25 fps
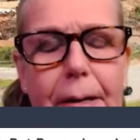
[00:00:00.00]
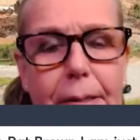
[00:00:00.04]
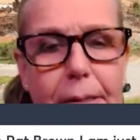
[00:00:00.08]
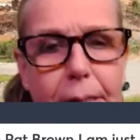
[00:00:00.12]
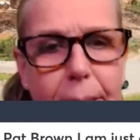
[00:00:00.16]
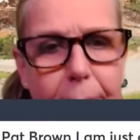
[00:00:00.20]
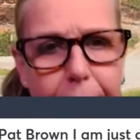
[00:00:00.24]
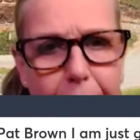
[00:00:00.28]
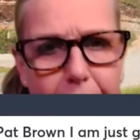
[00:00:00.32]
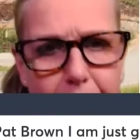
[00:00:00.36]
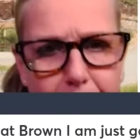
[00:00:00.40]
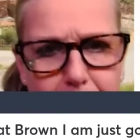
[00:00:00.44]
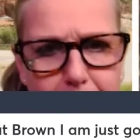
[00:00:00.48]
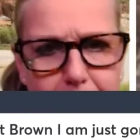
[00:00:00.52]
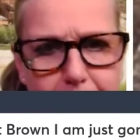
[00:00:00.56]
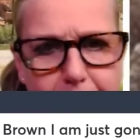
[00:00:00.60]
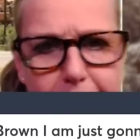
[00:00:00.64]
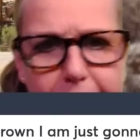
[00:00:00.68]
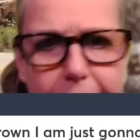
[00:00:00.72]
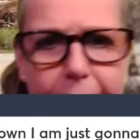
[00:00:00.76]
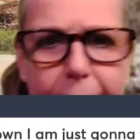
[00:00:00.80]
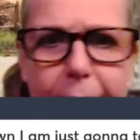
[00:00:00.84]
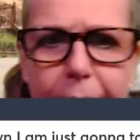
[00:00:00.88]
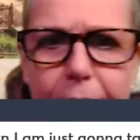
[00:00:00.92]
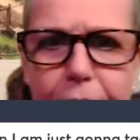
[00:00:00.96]
about this
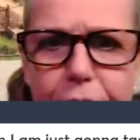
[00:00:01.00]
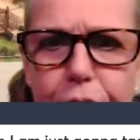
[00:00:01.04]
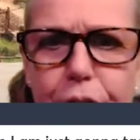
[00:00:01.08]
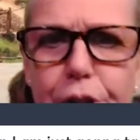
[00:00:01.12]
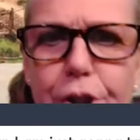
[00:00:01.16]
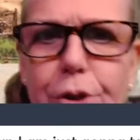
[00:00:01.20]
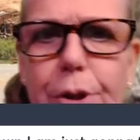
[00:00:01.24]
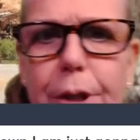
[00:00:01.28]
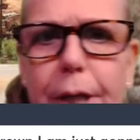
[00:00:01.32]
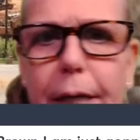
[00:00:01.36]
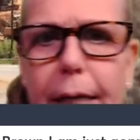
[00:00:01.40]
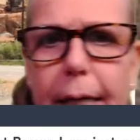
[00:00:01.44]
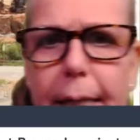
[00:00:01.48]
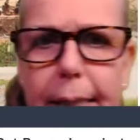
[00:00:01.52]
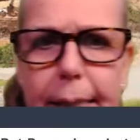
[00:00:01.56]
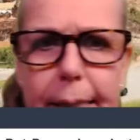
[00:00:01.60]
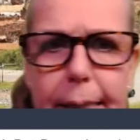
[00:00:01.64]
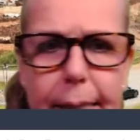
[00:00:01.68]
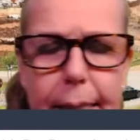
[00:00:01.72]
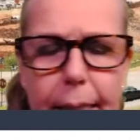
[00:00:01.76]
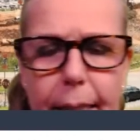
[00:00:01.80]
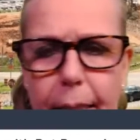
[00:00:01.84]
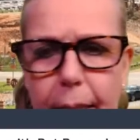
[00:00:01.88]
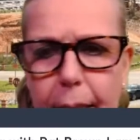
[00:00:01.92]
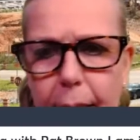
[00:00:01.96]
case that you can't
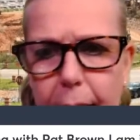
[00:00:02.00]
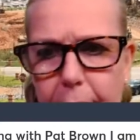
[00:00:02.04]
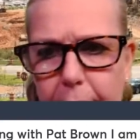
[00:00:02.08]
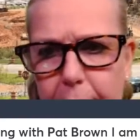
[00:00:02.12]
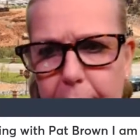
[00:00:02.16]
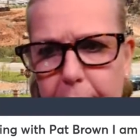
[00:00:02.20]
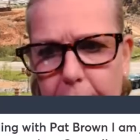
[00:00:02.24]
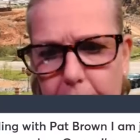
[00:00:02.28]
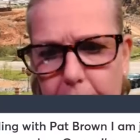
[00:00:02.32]
tell us?